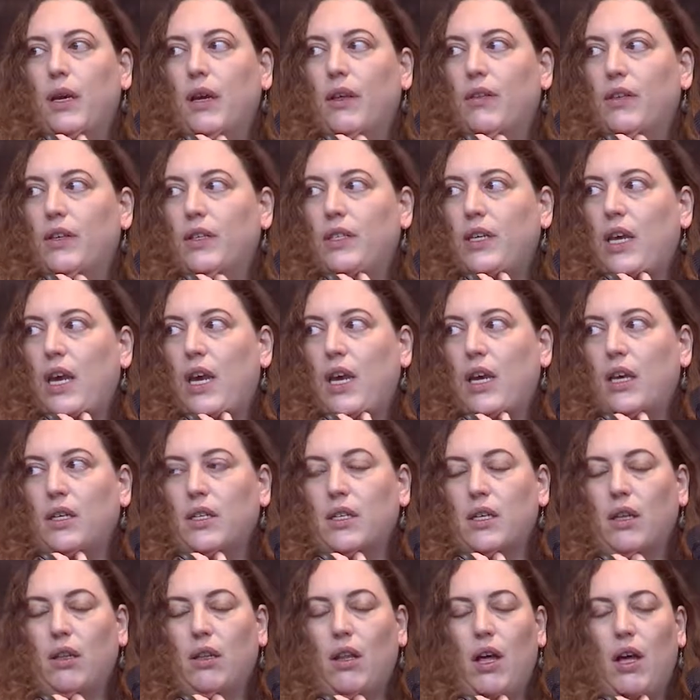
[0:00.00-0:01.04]
and this
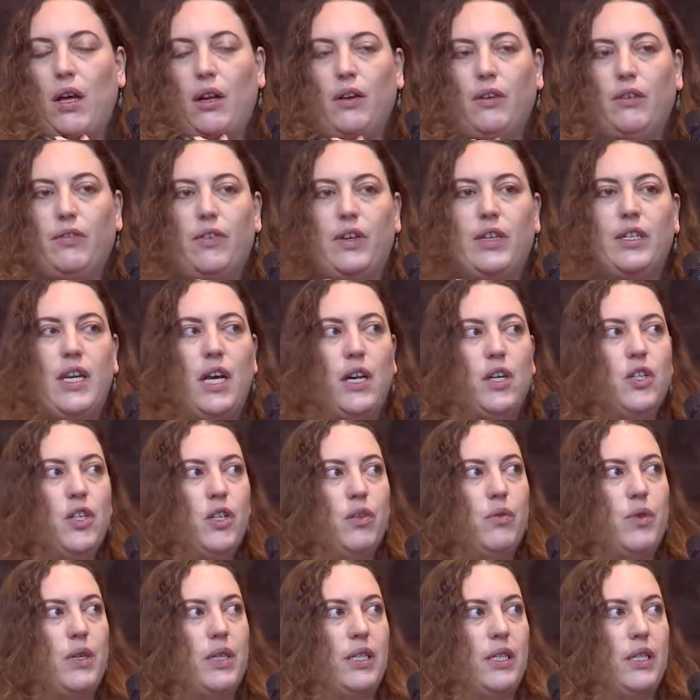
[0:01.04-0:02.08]
gained a lot of
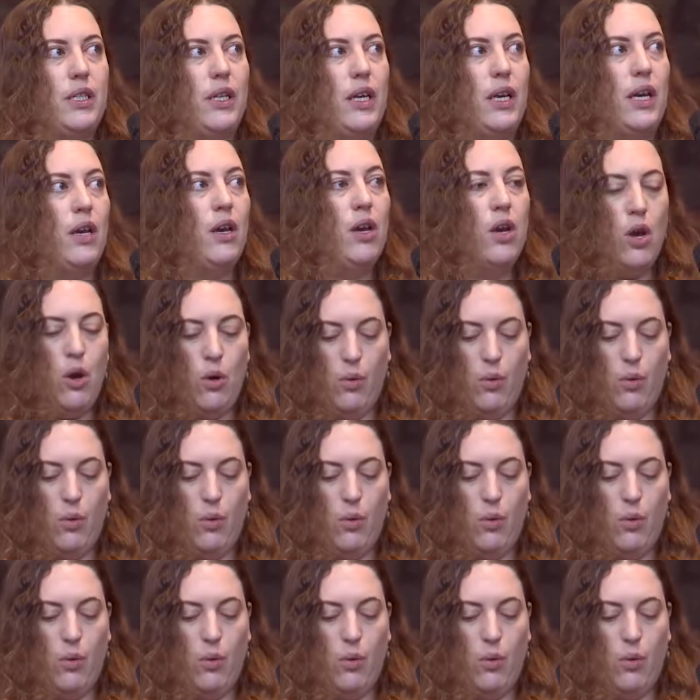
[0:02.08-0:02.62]
attention recently